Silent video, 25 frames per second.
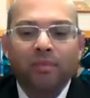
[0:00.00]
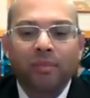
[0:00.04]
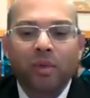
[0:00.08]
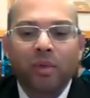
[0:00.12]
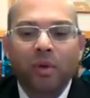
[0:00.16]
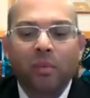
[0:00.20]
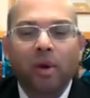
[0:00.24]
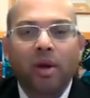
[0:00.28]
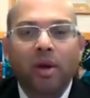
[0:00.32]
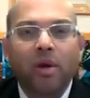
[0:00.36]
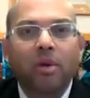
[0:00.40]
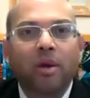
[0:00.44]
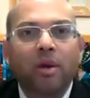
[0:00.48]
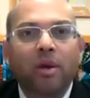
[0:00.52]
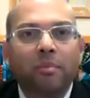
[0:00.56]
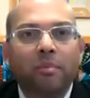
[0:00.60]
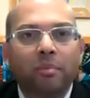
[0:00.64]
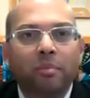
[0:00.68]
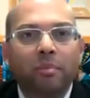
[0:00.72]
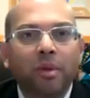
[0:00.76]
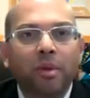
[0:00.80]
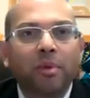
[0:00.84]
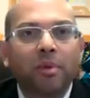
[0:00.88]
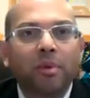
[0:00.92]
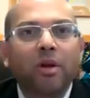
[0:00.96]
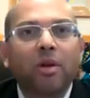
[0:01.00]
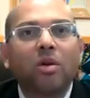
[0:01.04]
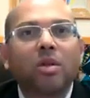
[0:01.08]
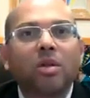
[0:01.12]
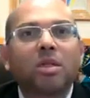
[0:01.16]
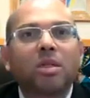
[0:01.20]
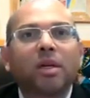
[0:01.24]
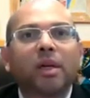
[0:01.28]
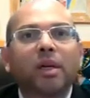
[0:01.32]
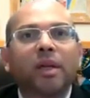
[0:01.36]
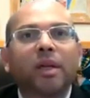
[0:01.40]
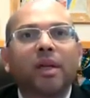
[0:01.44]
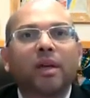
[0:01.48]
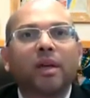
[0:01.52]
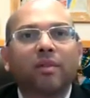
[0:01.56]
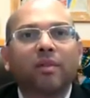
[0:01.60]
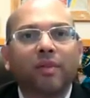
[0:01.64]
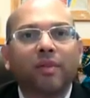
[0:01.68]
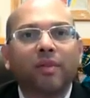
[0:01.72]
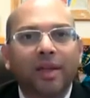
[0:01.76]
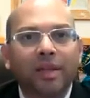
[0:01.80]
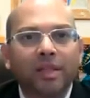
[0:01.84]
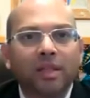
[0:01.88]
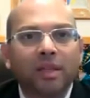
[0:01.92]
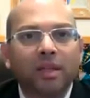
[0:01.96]
when you have people constantly
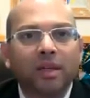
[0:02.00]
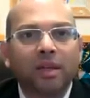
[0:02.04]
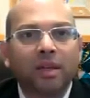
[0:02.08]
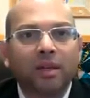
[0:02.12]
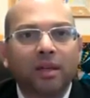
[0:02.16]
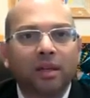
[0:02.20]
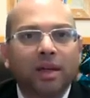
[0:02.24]
investing,